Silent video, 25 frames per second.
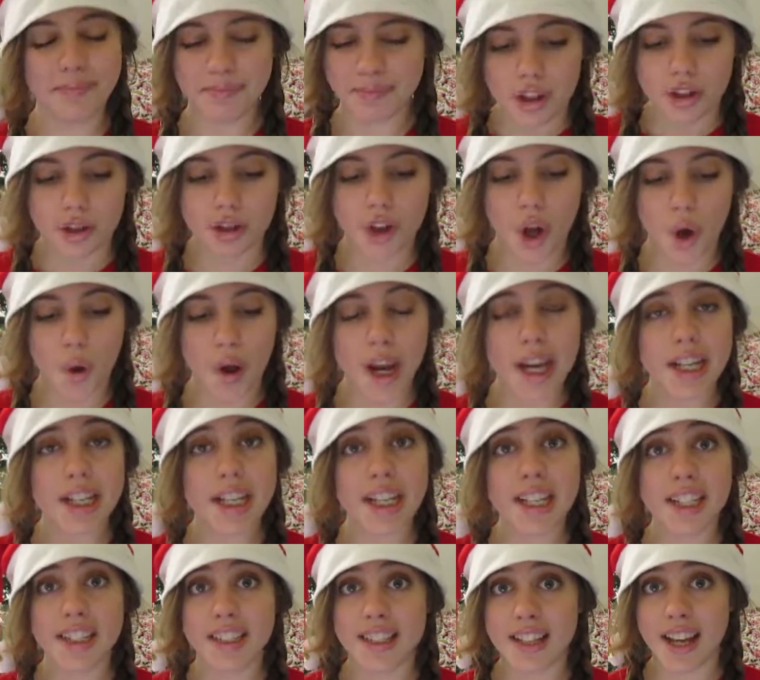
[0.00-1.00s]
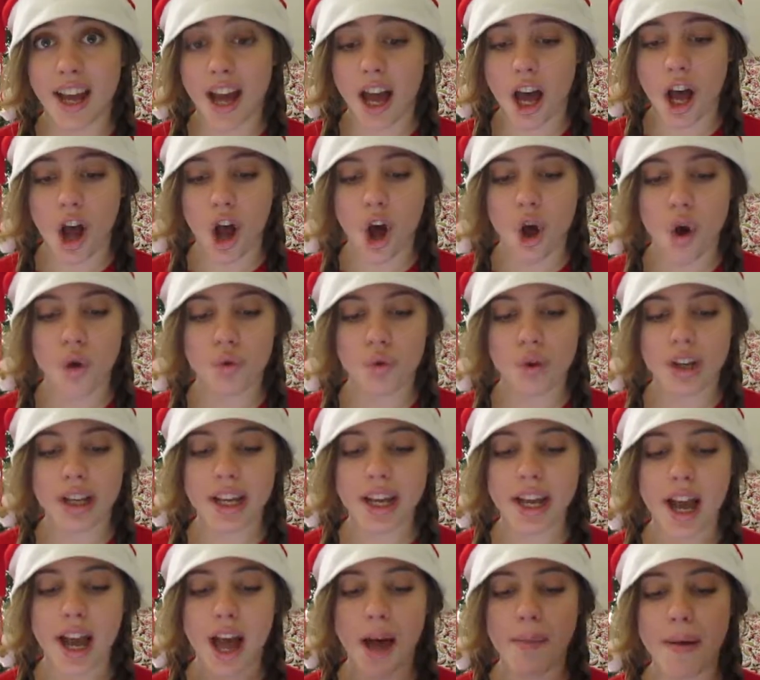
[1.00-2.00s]
So in India,
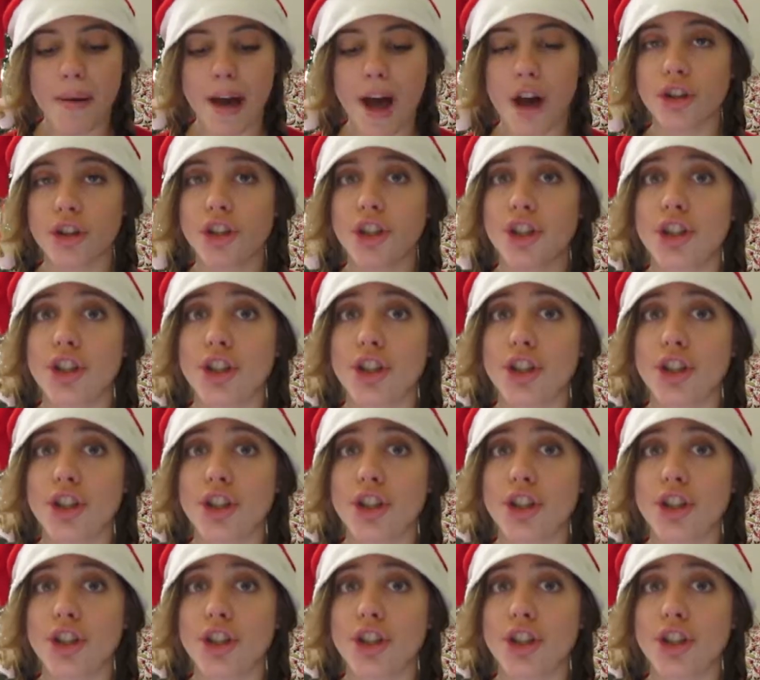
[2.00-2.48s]
only about